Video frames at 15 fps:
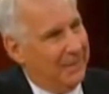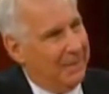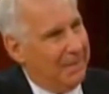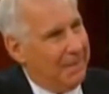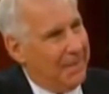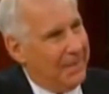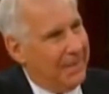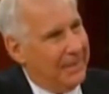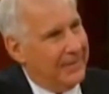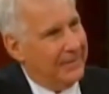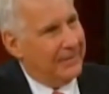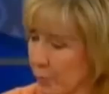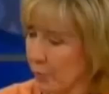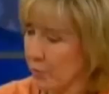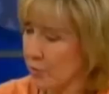that
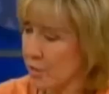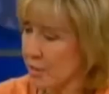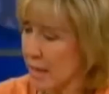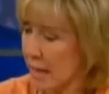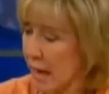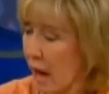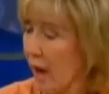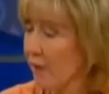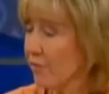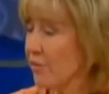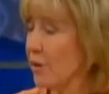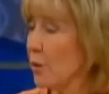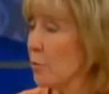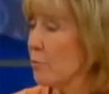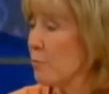people who say, I
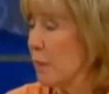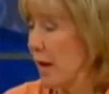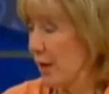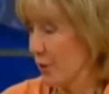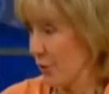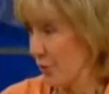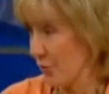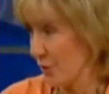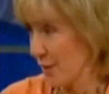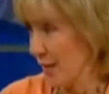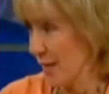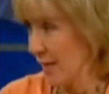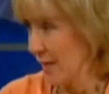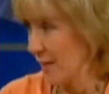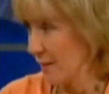feel better
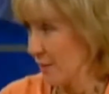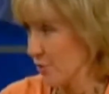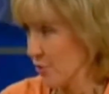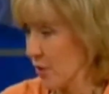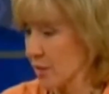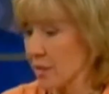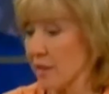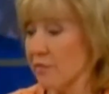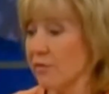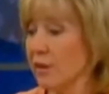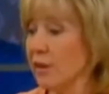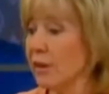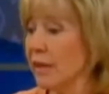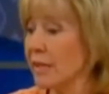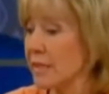taking these drugs, I feel
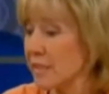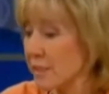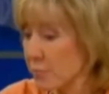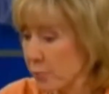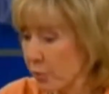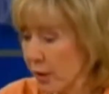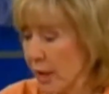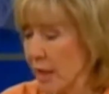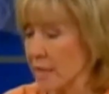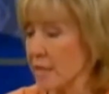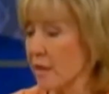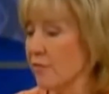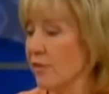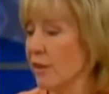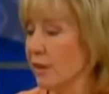less depressed, I
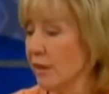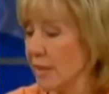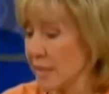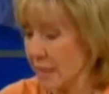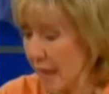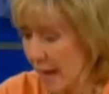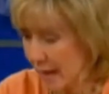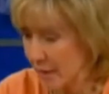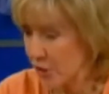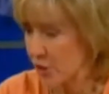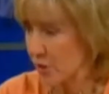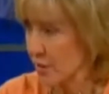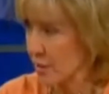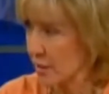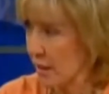feel less
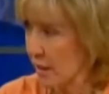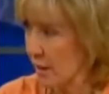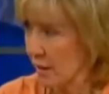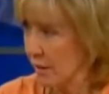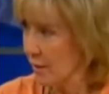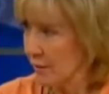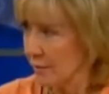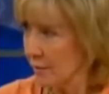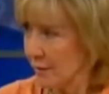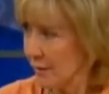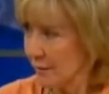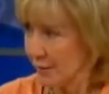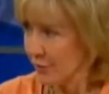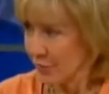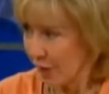anxious, that
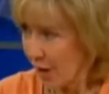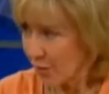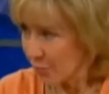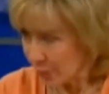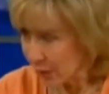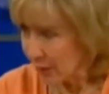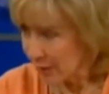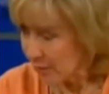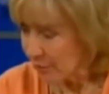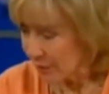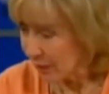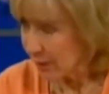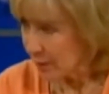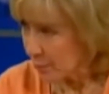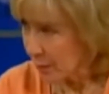they're not really
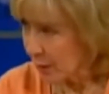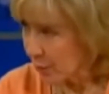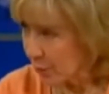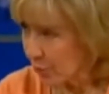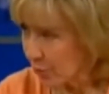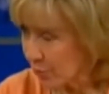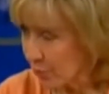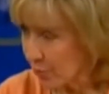feeling better?